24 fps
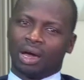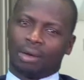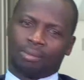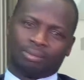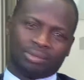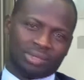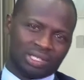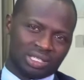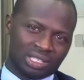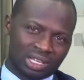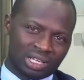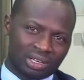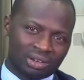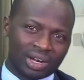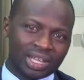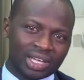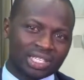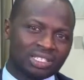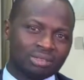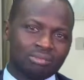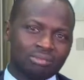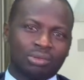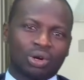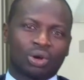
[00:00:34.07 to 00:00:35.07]
Is it
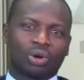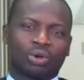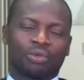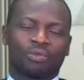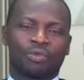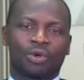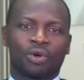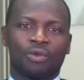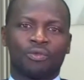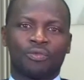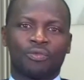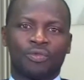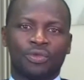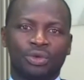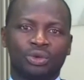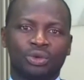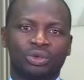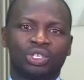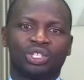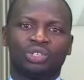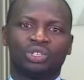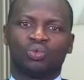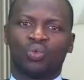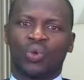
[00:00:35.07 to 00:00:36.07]
creating more of
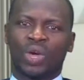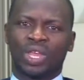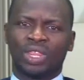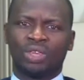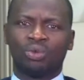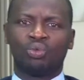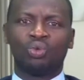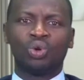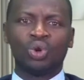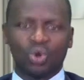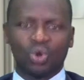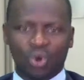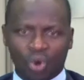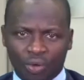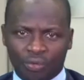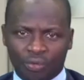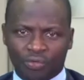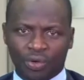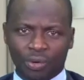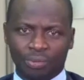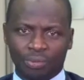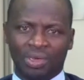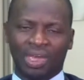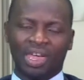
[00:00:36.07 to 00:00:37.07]
confusion? Where do we go
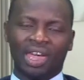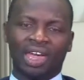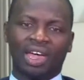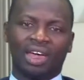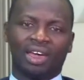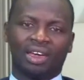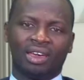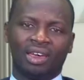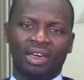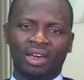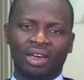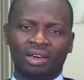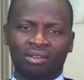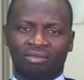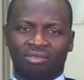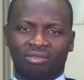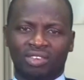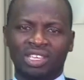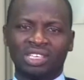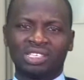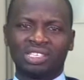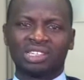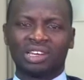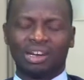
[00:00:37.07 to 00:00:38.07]
from here?
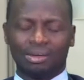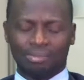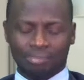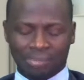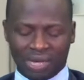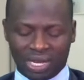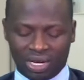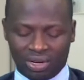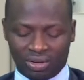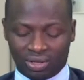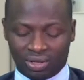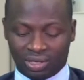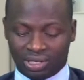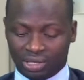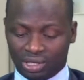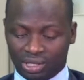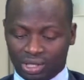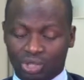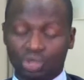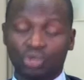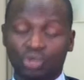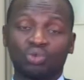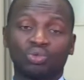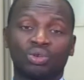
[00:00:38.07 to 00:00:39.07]
These and many other
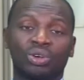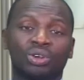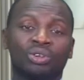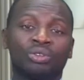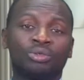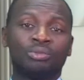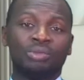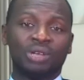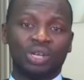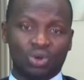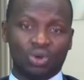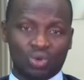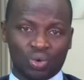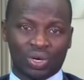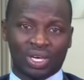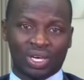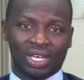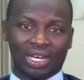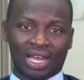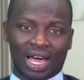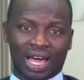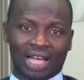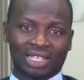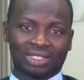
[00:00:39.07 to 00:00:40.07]
issues we're going to be
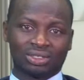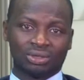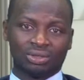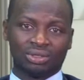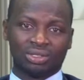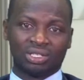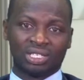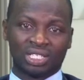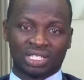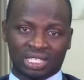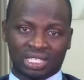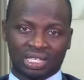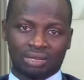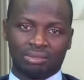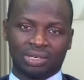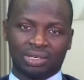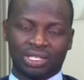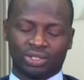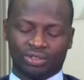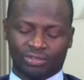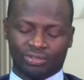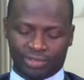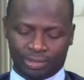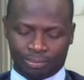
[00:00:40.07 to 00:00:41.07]
looking at on this
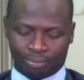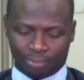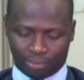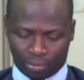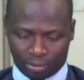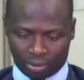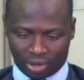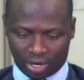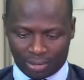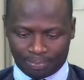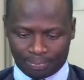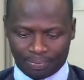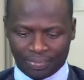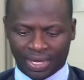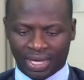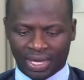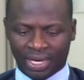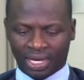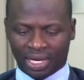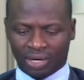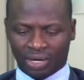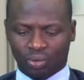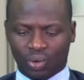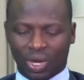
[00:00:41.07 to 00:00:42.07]
segment of the program.
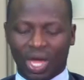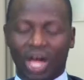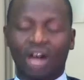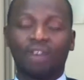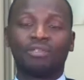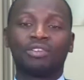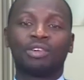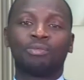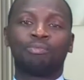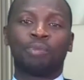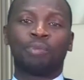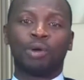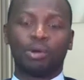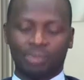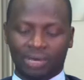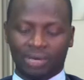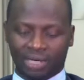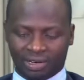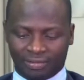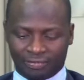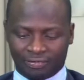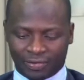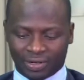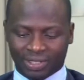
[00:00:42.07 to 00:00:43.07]
And we have a
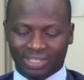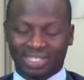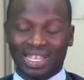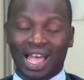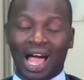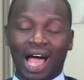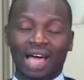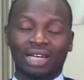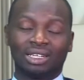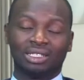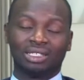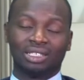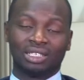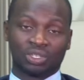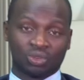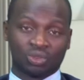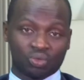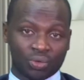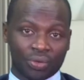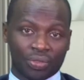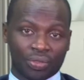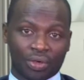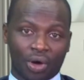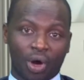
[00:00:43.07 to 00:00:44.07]
public affairs
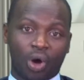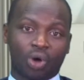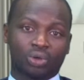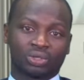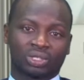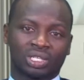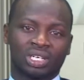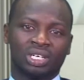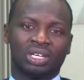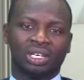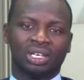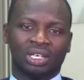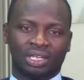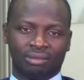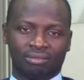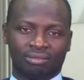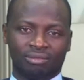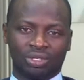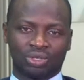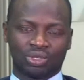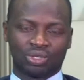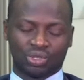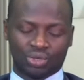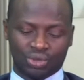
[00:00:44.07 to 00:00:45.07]
analyst with us in
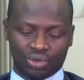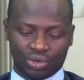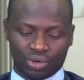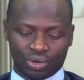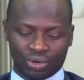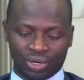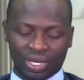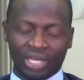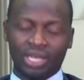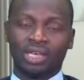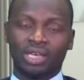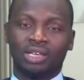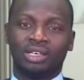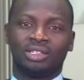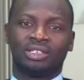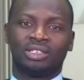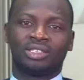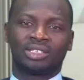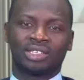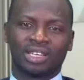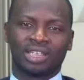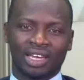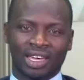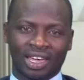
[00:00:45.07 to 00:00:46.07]
the studio. He
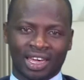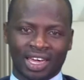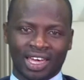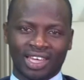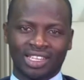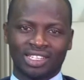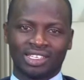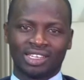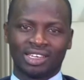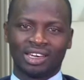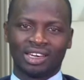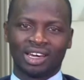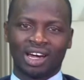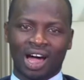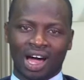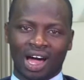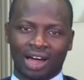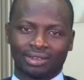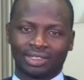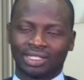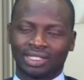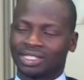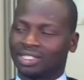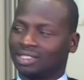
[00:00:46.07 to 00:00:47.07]
is Hazy
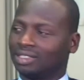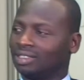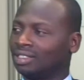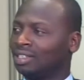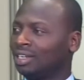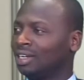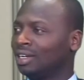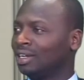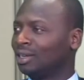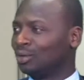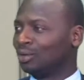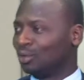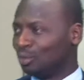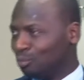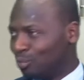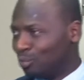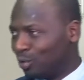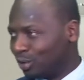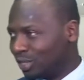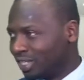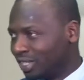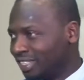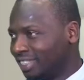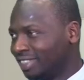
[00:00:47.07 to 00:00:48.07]
Harrison. Good
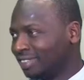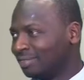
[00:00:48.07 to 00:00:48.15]
morning.